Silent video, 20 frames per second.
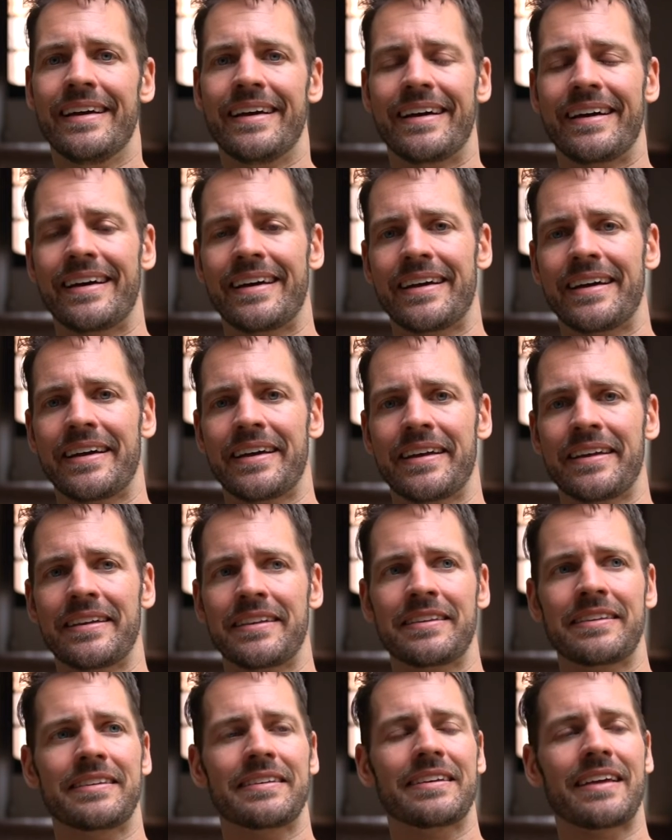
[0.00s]

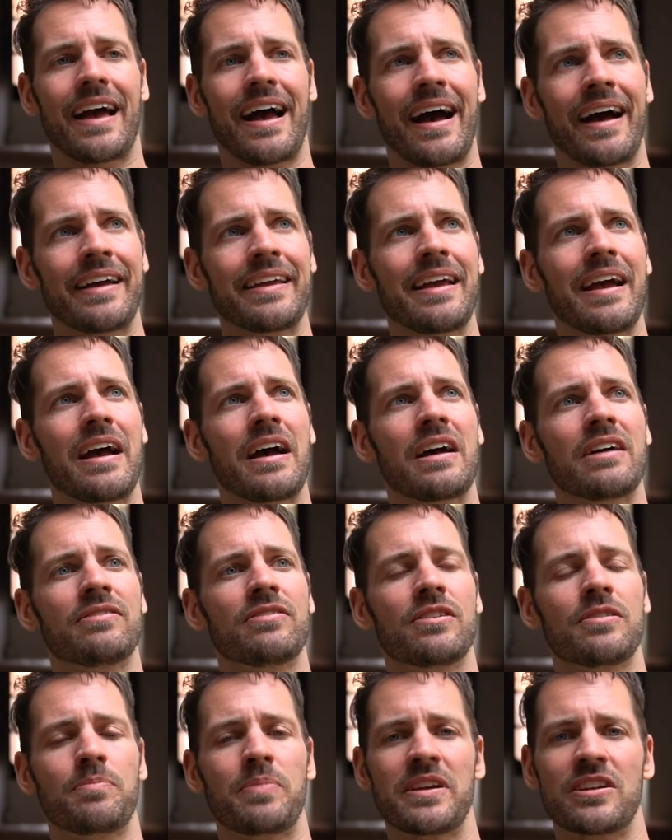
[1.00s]
And I have
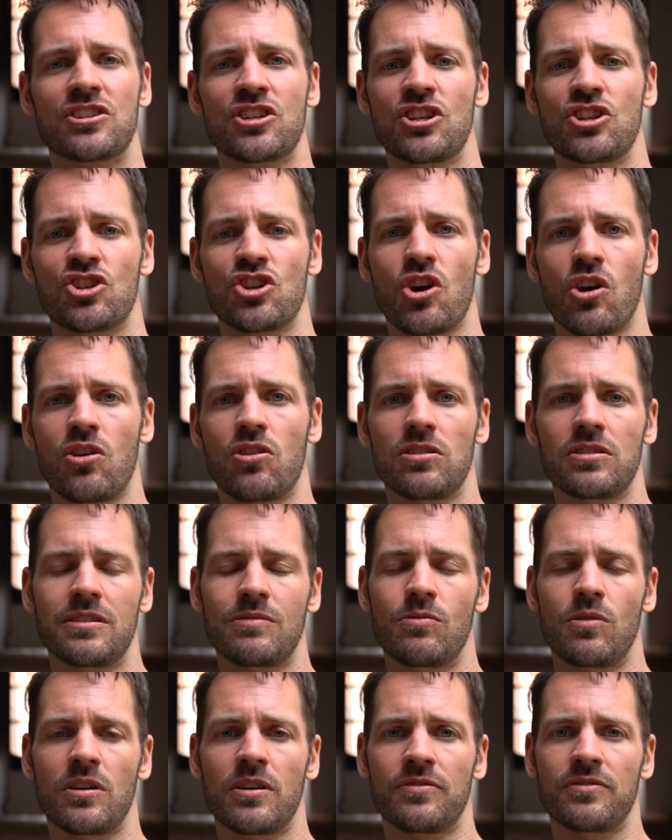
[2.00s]
a big chinchorro,
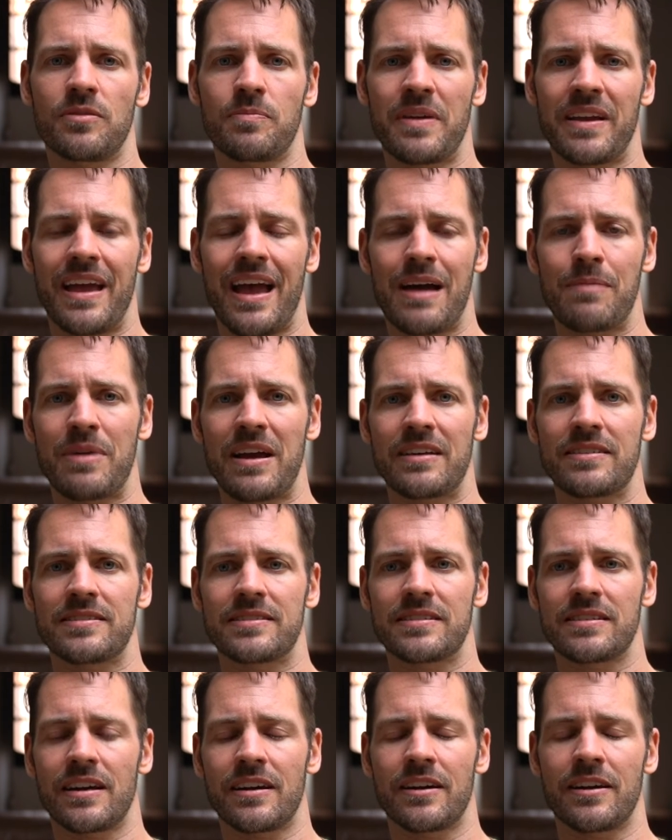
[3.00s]
one of the big
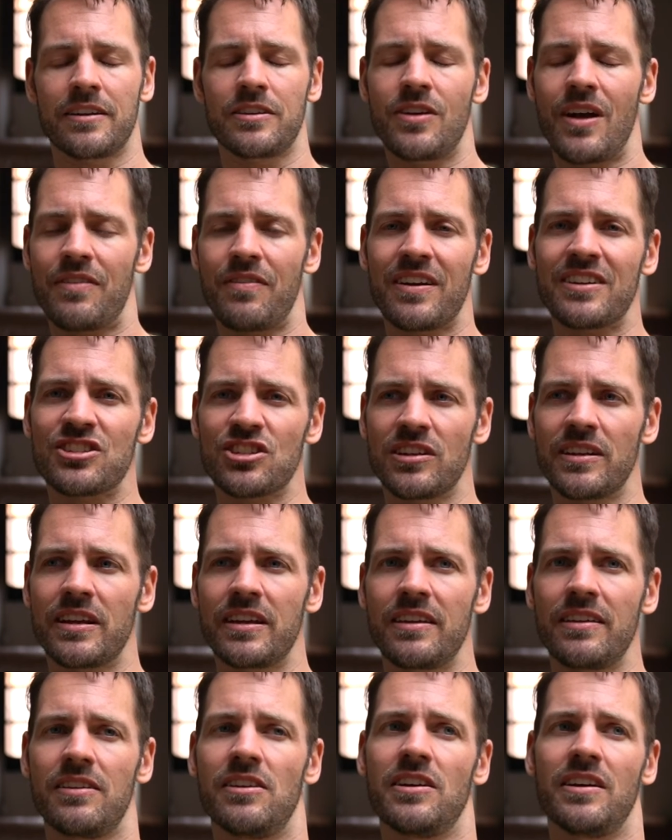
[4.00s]
hammocks. You have
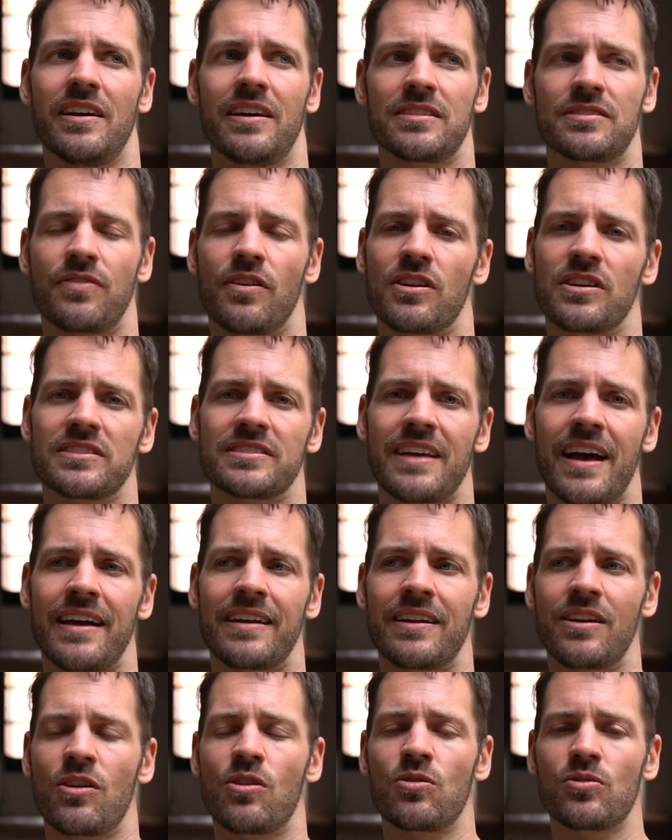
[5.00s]
actually, as far as I
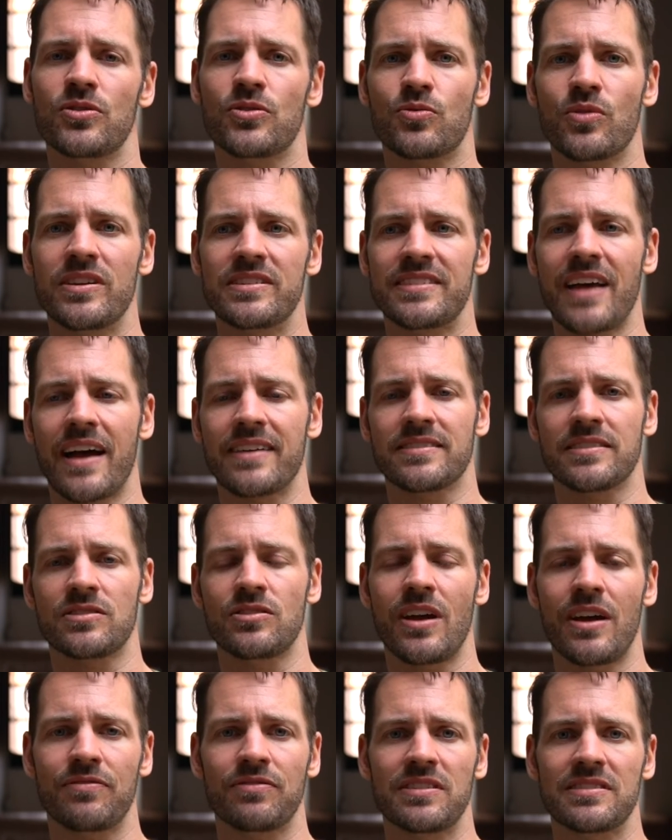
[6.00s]
know, 3 sizes.
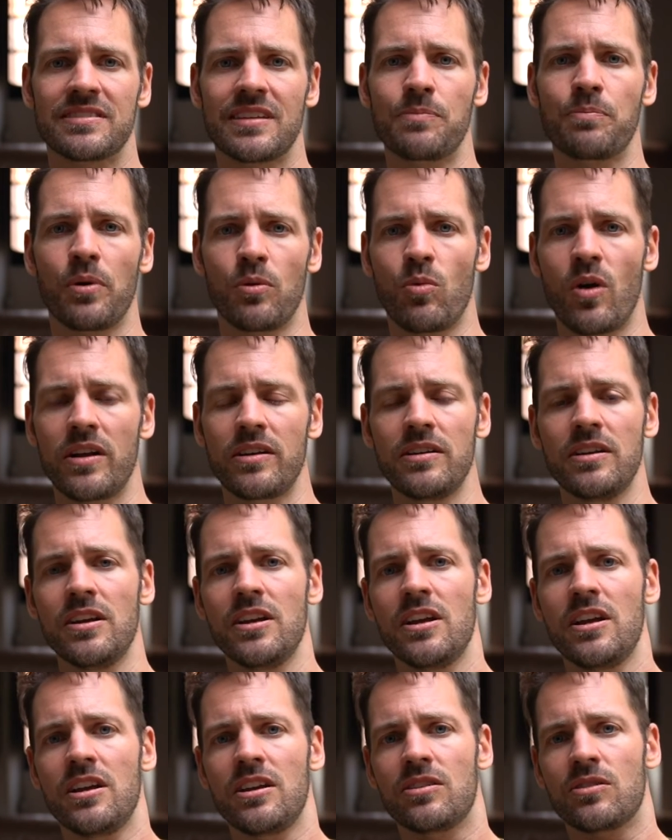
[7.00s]
You have the simple one,
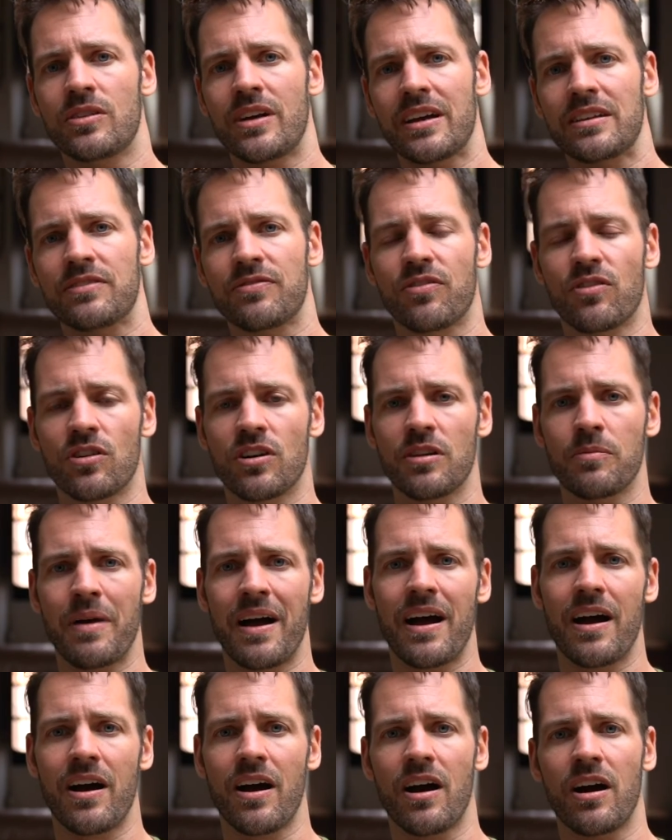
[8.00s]
you get for
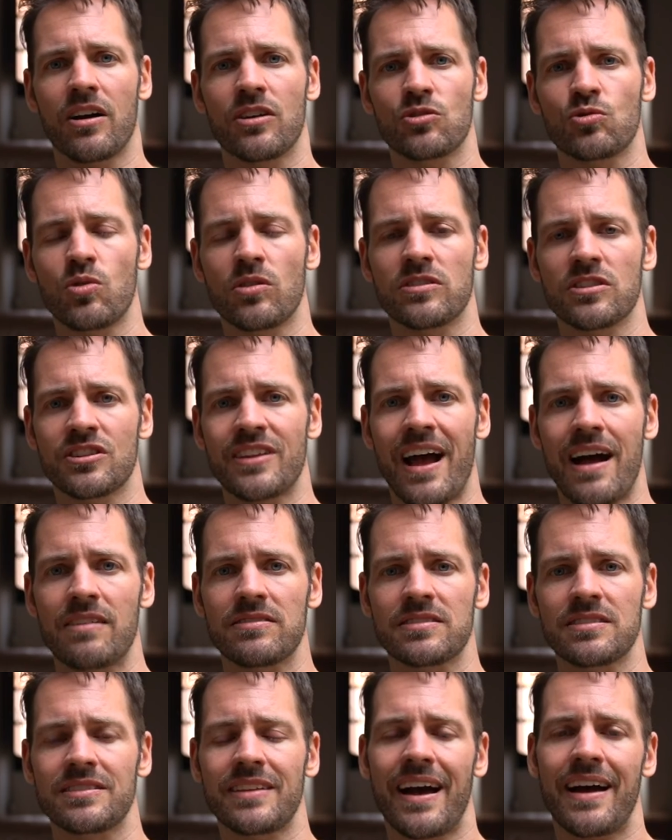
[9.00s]
about
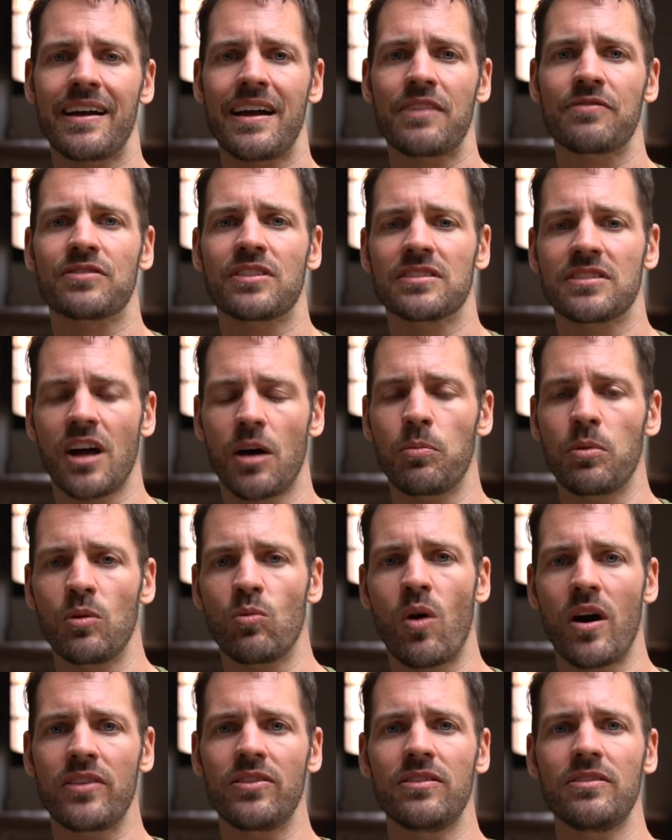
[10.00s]
200,000. I have the double
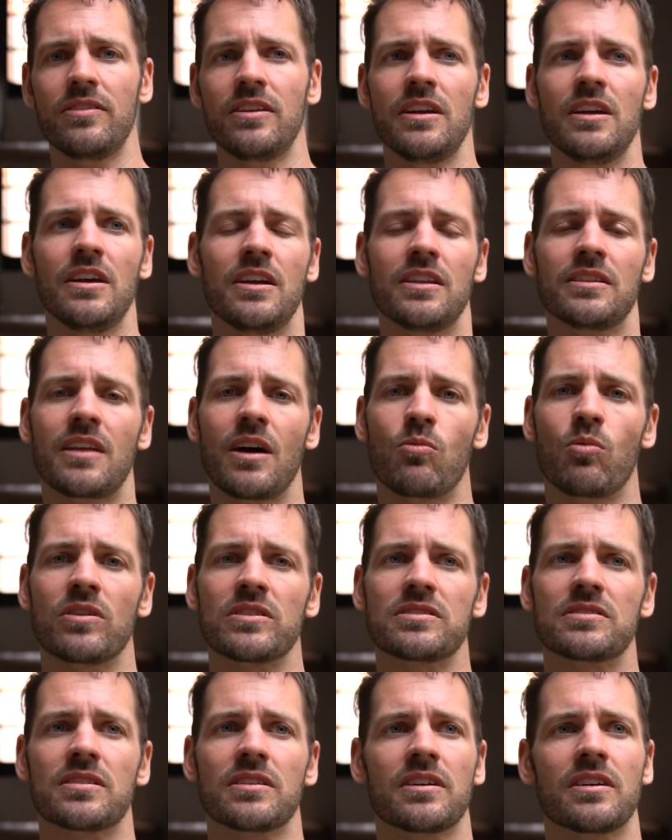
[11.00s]
one that
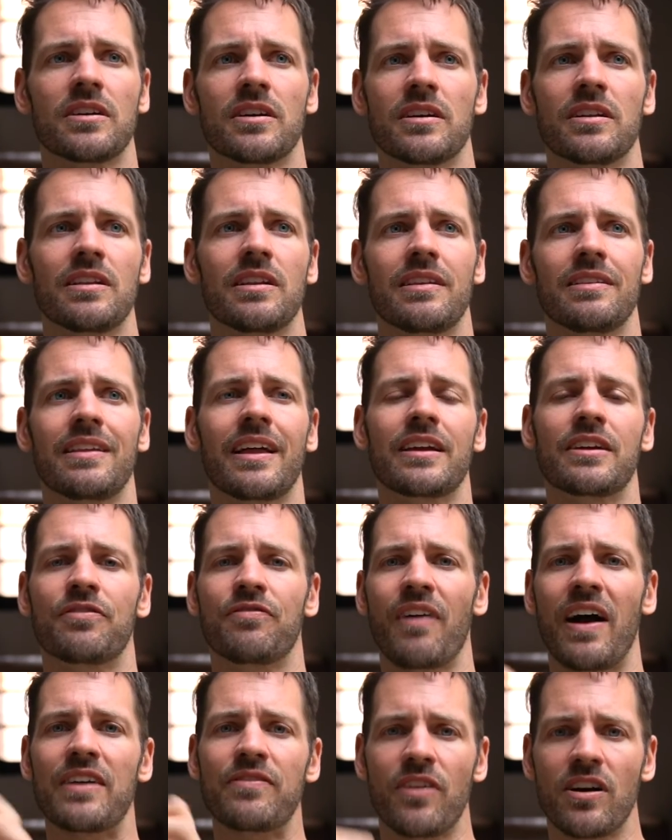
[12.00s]
was like
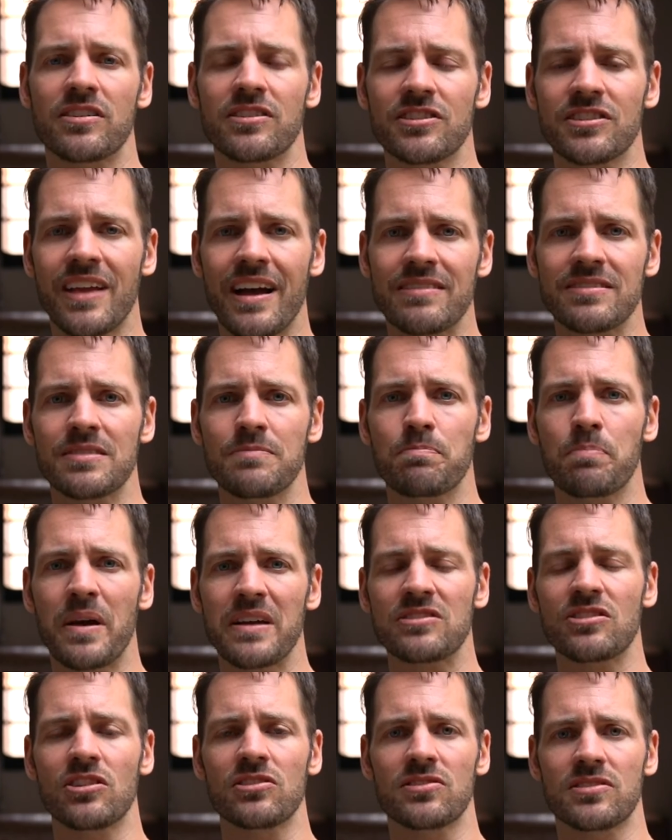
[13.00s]
500,000
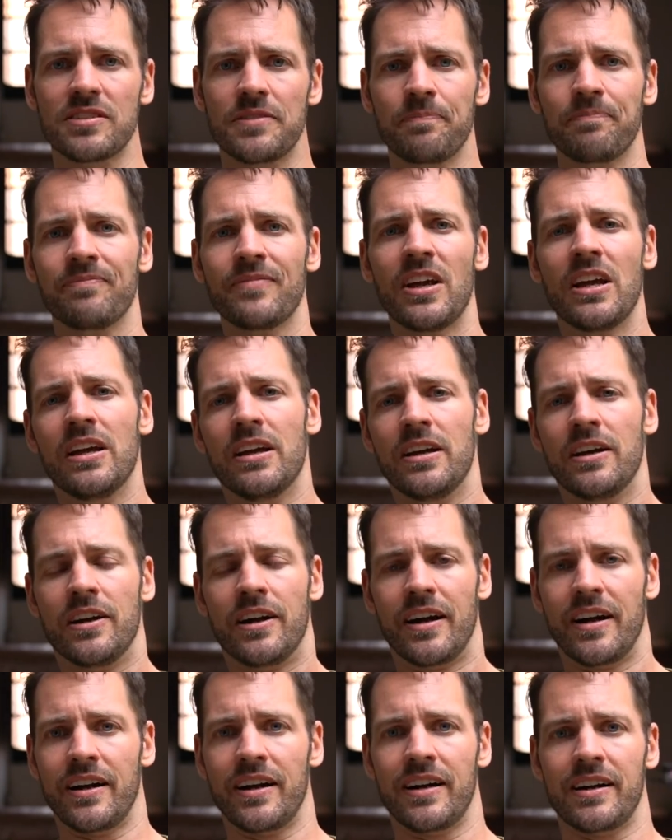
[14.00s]
pesos,
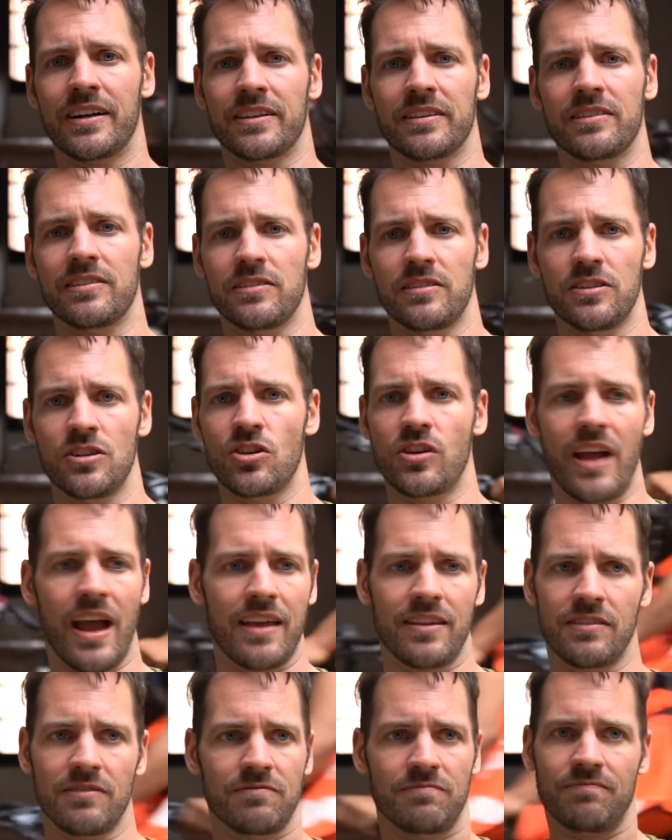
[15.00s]
and you
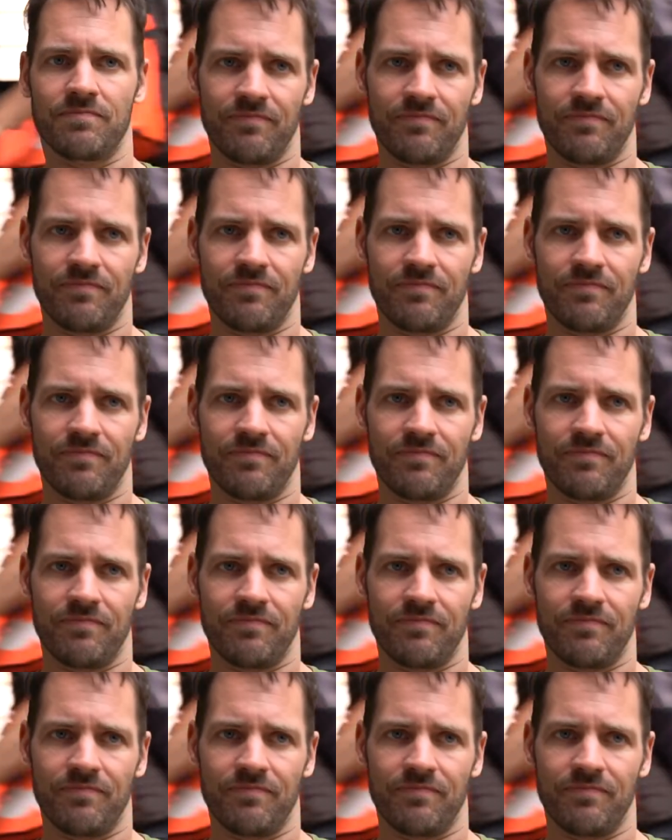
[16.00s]
can